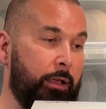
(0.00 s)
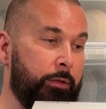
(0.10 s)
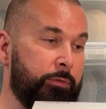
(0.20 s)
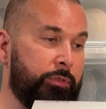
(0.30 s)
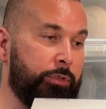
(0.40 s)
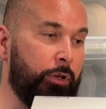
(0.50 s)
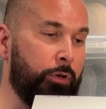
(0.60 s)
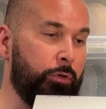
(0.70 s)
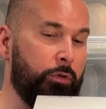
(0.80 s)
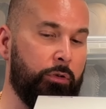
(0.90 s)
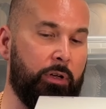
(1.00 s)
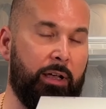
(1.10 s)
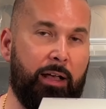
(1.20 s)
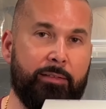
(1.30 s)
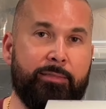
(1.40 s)
So
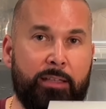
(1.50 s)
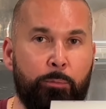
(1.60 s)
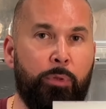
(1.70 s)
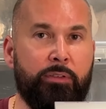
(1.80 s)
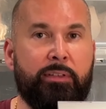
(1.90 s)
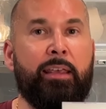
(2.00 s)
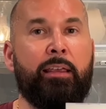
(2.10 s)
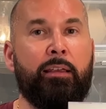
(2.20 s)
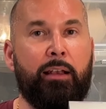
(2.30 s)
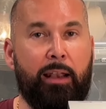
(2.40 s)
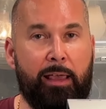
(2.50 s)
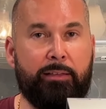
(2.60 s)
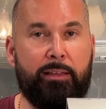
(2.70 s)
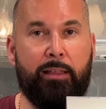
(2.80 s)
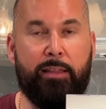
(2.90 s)
a simple thing like
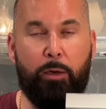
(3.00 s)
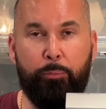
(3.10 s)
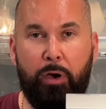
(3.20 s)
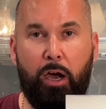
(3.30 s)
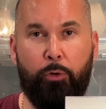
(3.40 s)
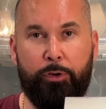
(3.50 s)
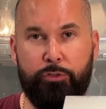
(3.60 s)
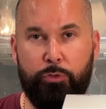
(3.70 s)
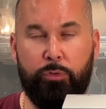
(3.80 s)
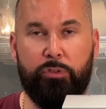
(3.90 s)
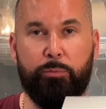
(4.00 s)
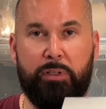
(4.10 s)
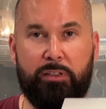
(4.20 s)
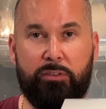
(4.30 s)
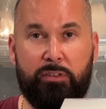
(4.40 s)
that, a powered
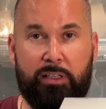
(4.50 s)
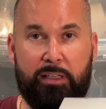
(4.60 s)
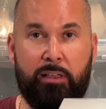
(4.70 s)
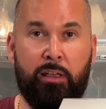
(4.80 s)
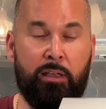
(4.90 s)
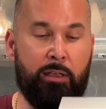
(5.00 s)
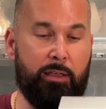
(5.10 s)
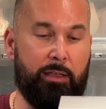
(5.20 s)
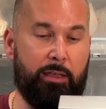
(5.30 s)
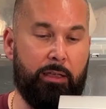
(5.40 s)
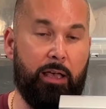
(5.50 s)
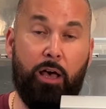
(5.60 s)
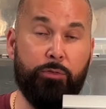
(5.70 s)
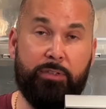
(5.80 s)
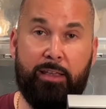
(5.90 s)
USB-C
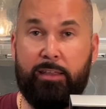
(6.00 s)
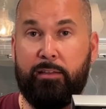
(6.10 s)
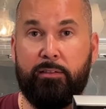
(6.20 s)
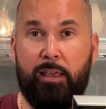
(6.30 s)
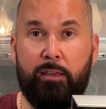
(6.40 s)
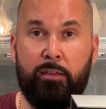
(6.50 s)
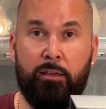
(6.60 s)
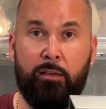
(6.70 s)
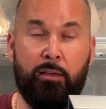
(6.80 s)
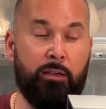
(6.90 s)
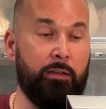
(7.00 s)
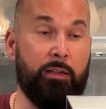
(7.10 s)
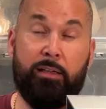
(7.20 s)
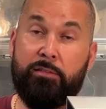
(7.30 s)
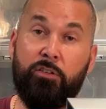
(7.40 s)
outtake intake,
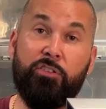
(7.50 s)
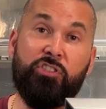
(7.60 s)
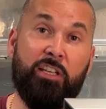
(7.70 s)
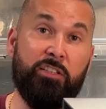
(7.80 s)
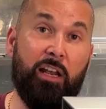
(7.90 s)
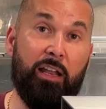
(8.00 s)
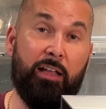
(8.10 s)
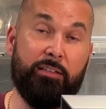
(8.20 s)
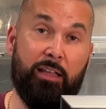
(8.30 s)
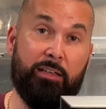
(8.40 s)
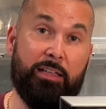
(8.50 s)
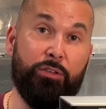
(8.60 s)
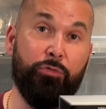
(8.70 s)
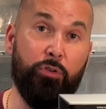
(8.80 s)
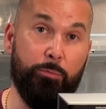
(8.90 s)
is going to change a lot, at
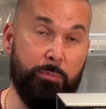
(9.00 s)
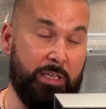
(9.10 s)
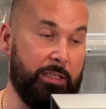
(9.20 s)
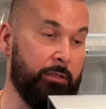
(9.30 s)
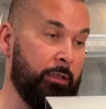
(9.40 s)
least for me.